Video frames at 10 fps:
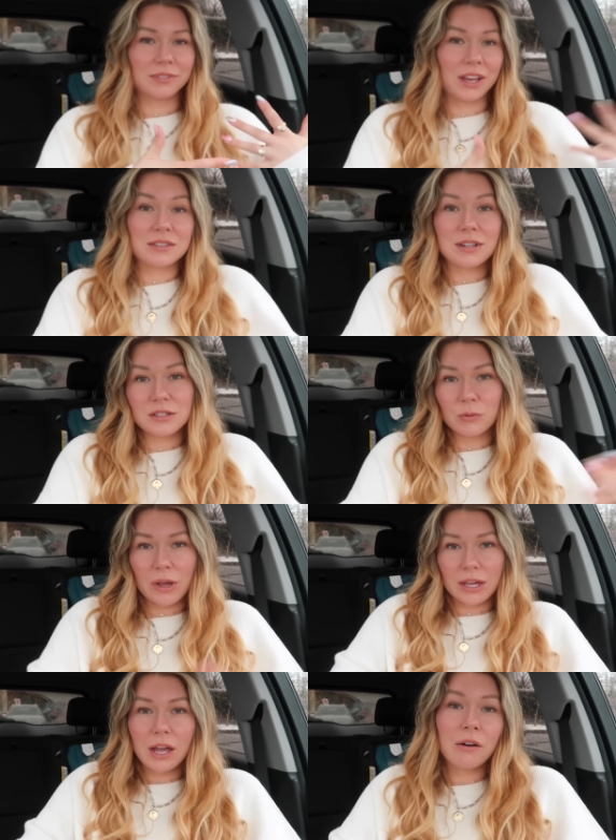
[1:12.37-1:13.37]
guess that's the
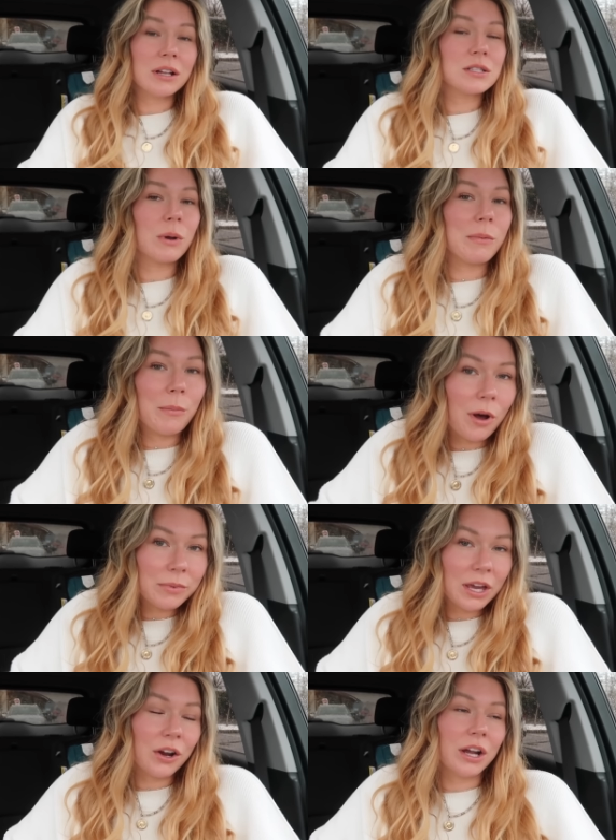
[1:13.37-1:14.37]
way I carry. It's the way my
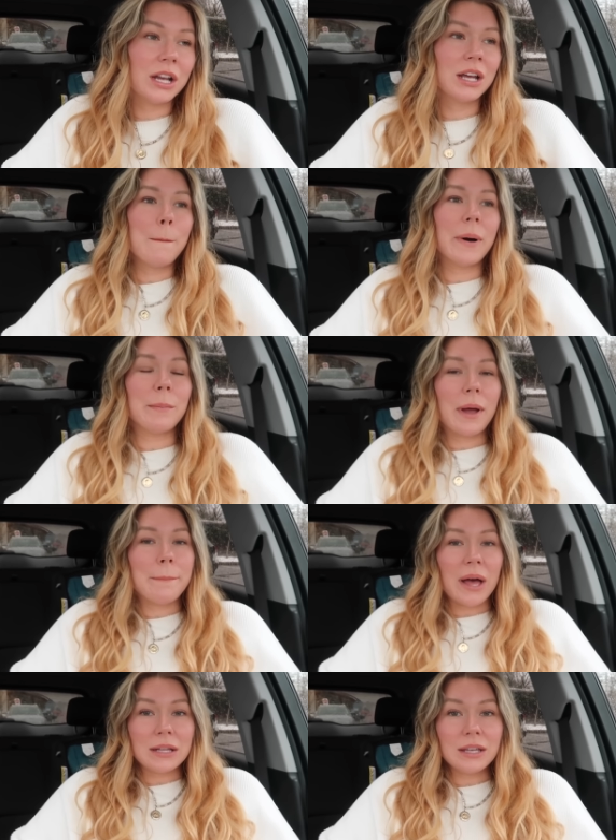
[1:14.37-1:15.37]
mom carried. But my
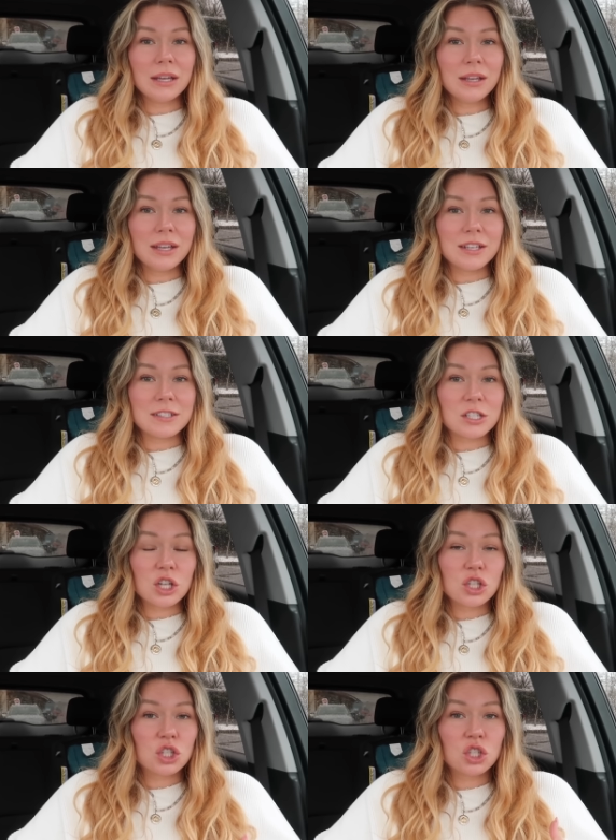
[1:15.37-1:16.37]
belly is
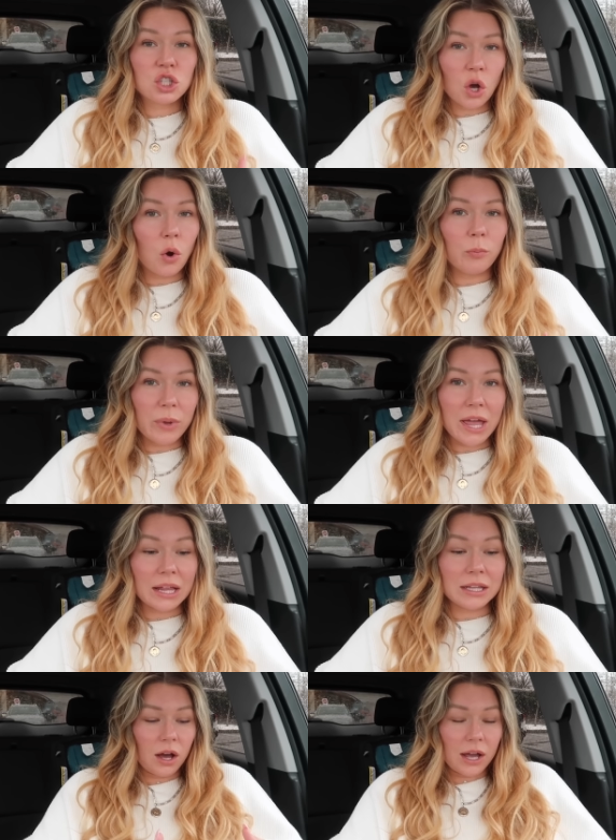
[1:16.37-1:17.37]
so
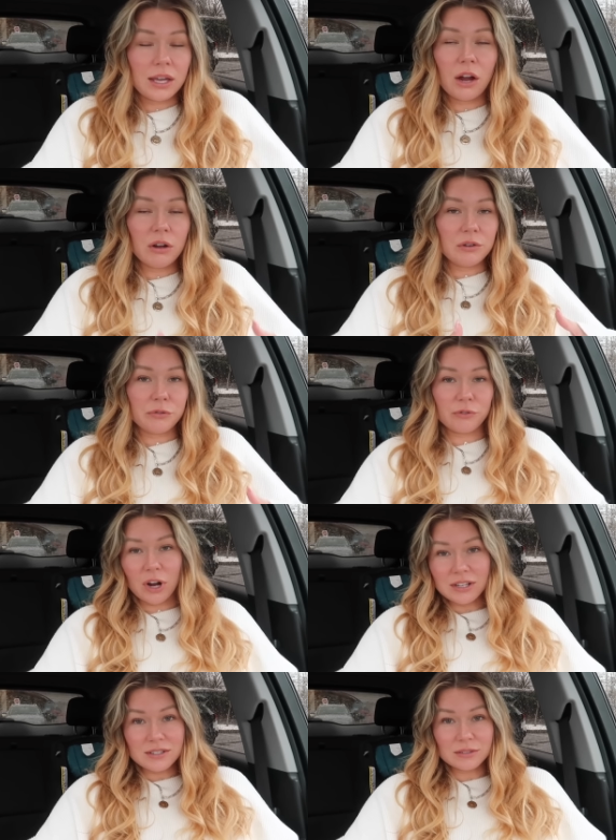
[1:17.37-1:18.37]
big. I carry in
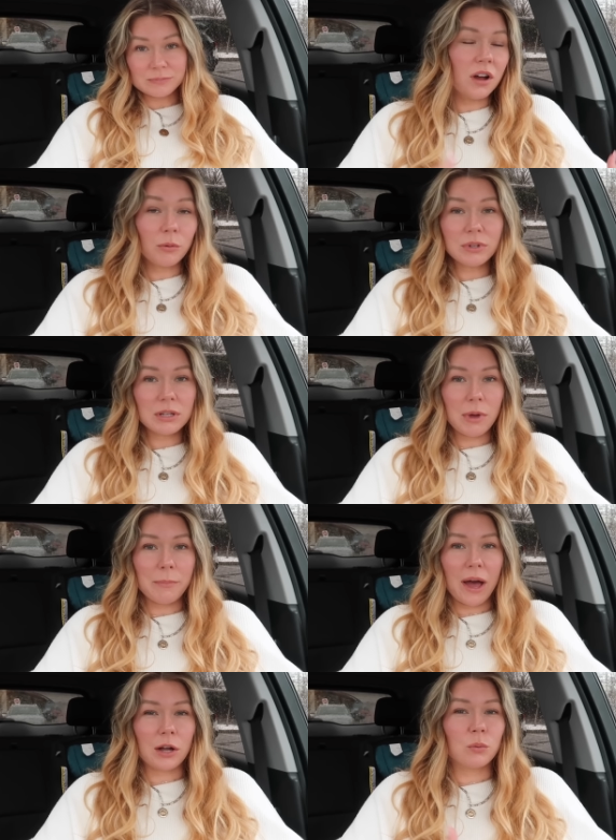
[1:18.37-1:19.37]
front, not really my
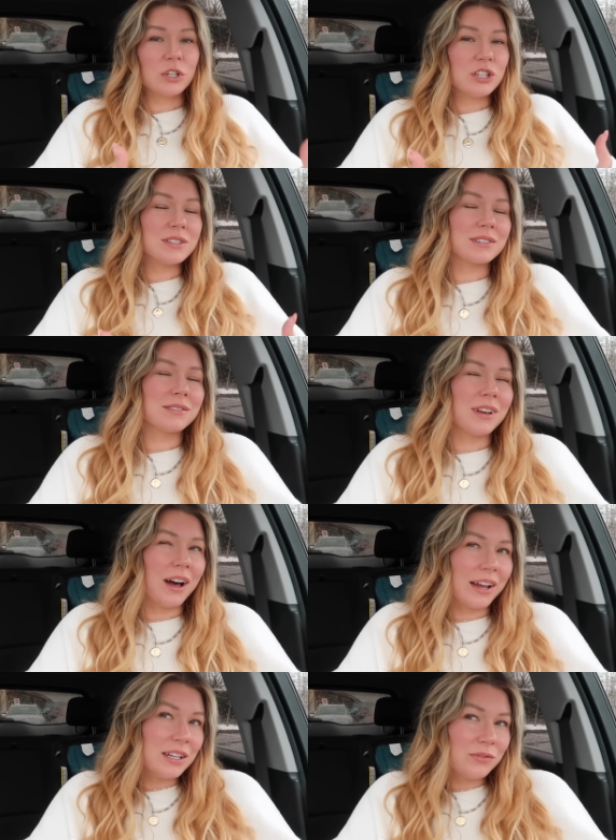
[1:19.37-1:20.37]
back, which is
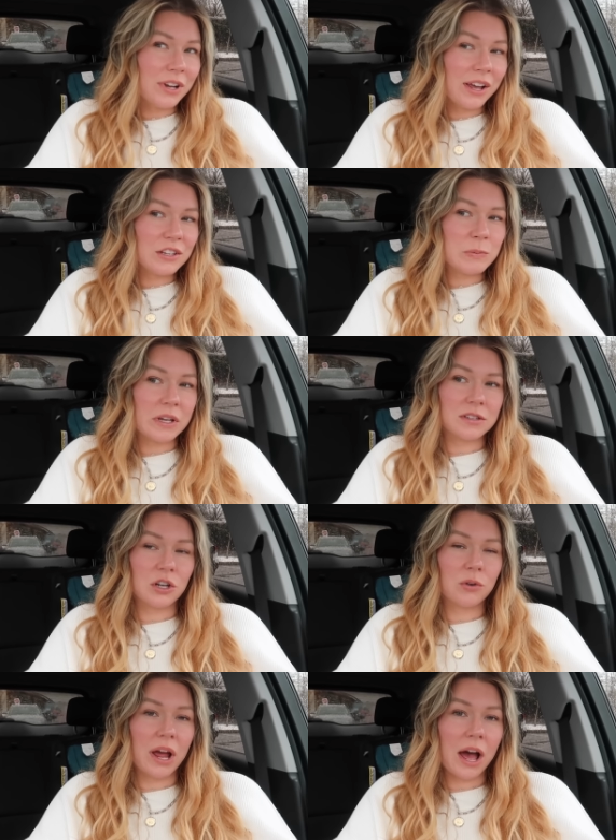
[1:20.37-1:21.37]
kind of nice because I
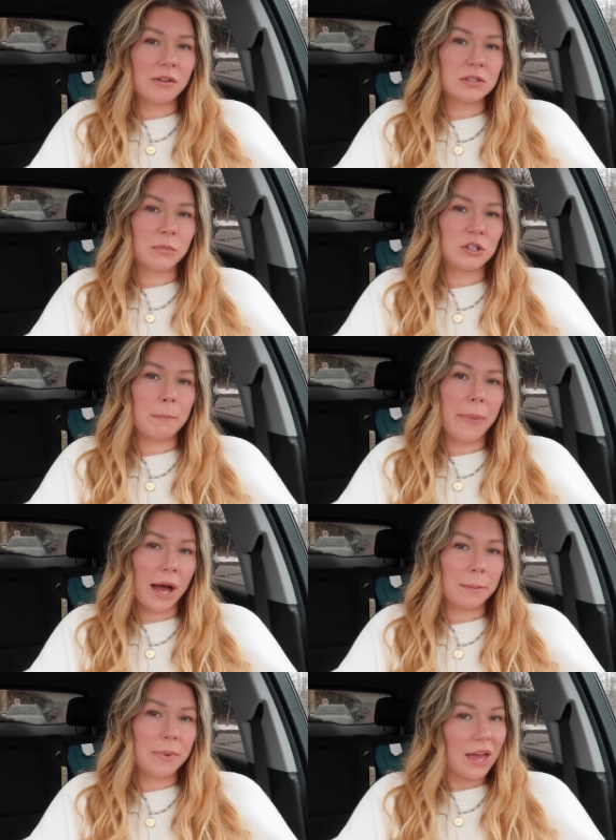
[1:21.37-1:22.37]
don't have as much
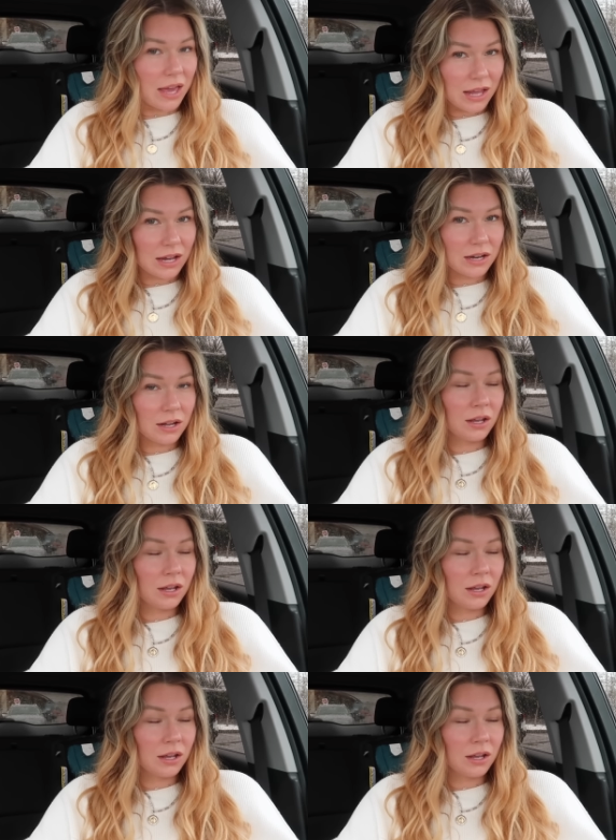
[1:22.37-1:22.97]
back pain,